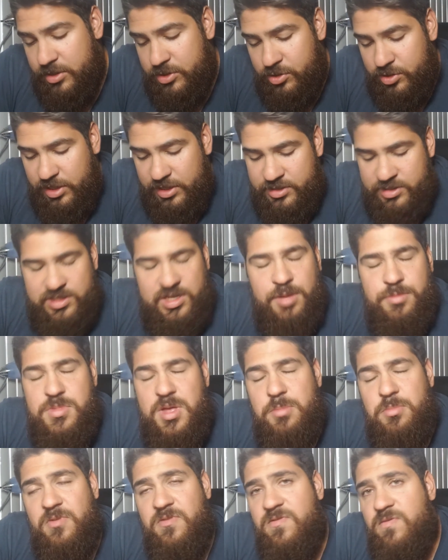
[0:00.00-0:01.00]
So that's step
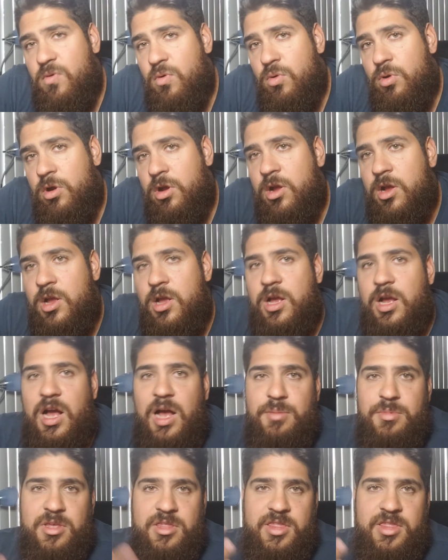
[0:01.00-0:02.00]
number 4.
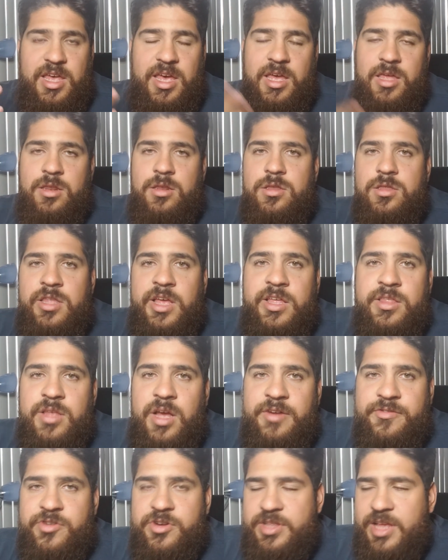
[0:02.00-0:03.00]
Then
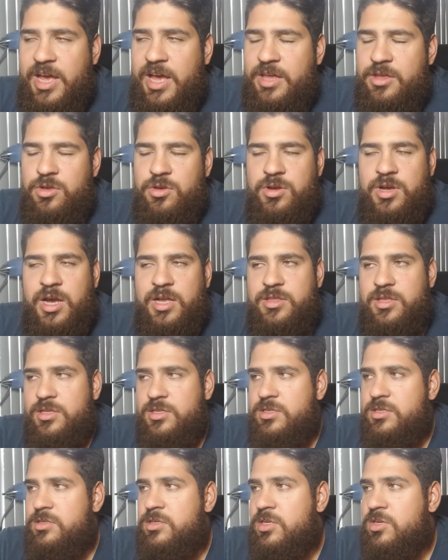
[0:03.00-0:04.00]
after that, you got the
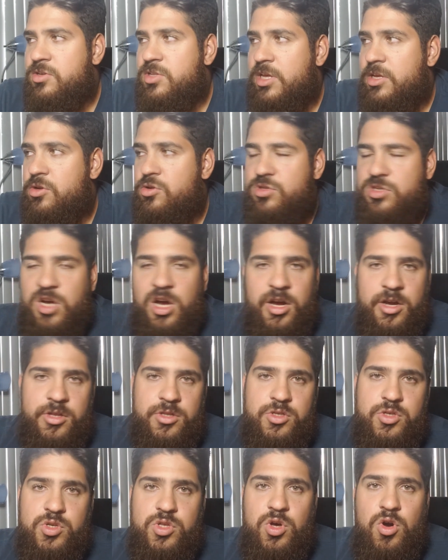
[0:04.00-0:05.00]
deal that you're
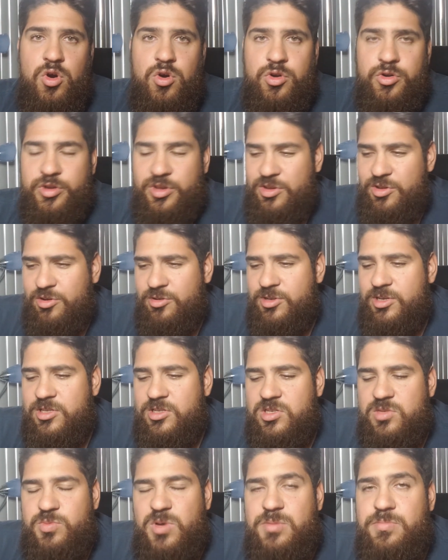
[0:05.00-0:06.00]
talking to the owner. You don't
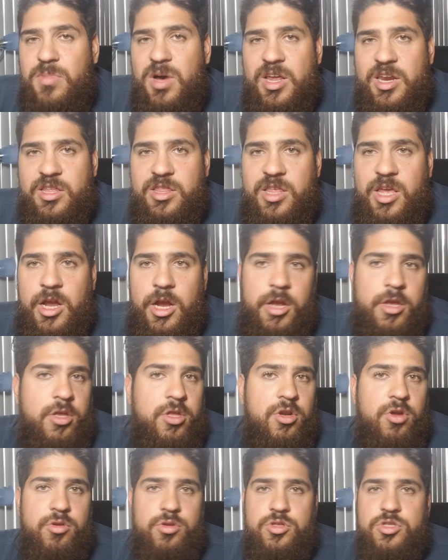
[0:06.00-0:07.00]
need to spend money there.
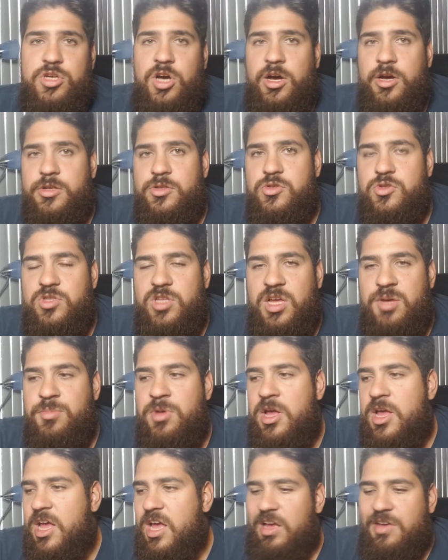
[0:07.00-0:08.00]
You're talking to them.
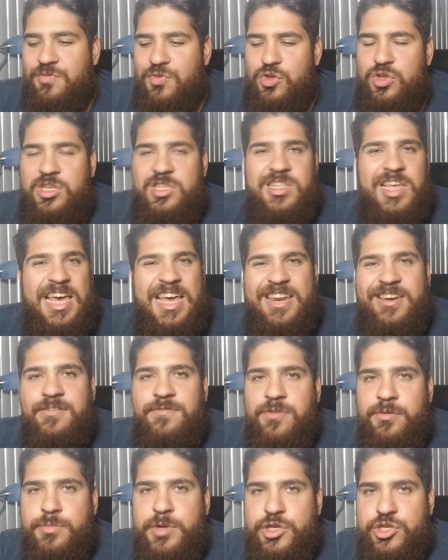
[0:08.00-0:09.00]
If you need any
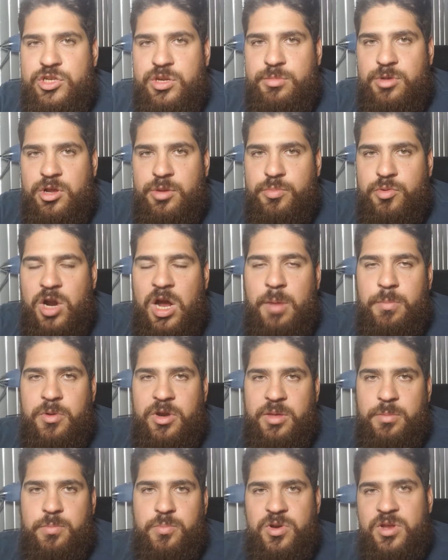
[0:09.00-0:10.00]
information about a
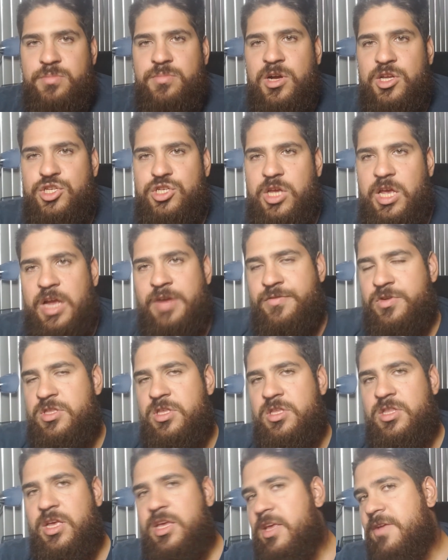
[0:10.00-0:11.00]
property, pretty much
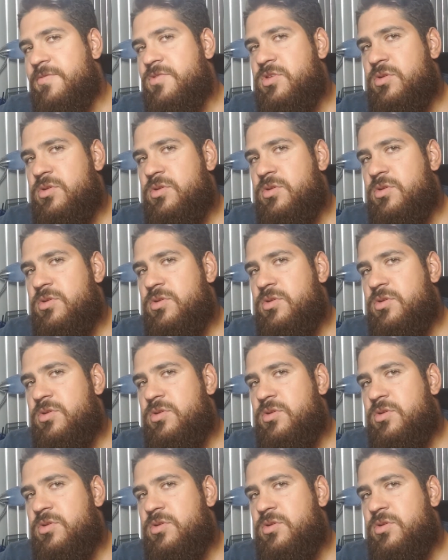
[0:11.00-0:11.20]
everything that